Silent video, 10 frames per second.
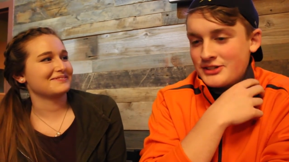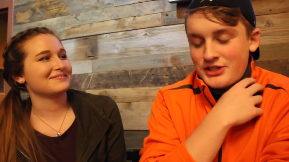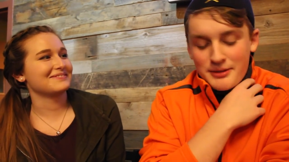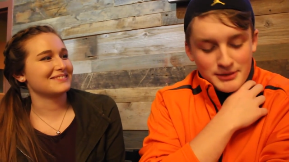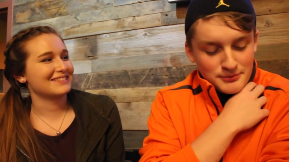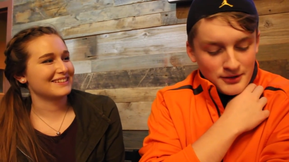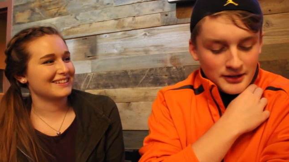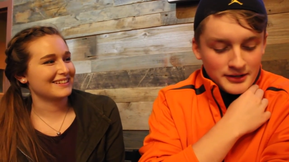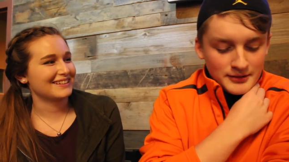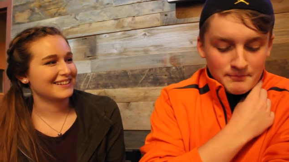Speaker 1: Shameless
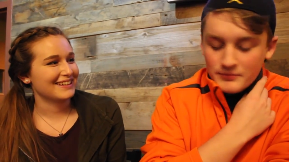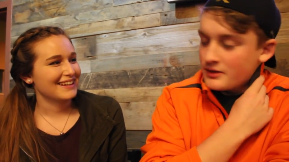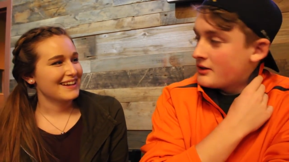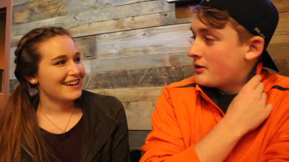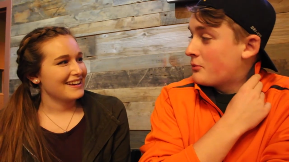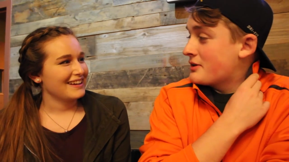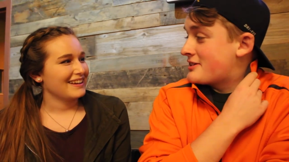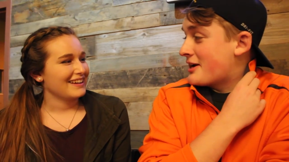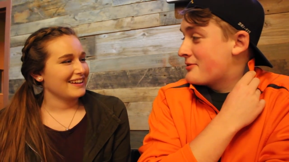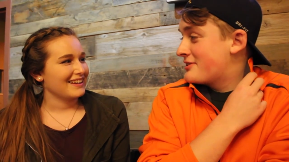plug. What
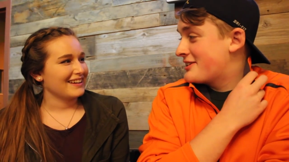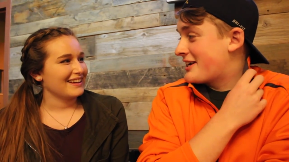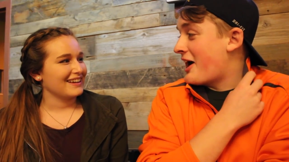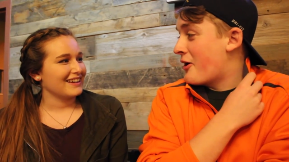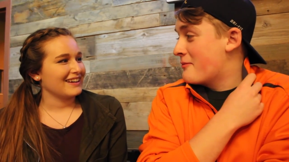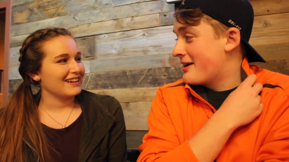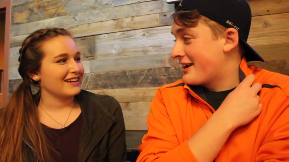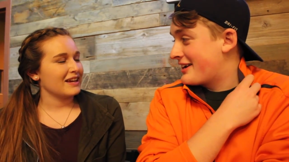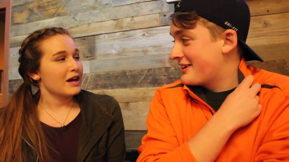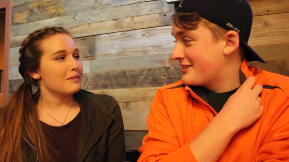sound does a cow make?
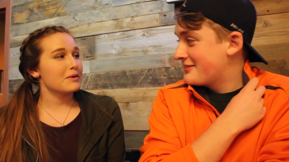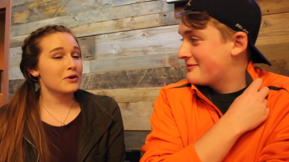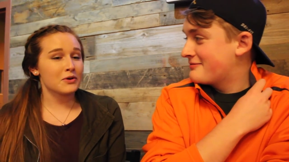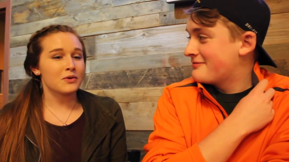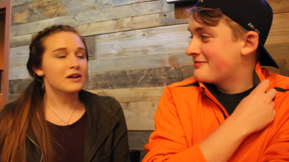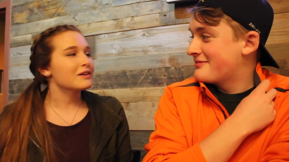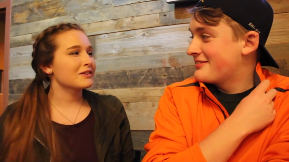Moo.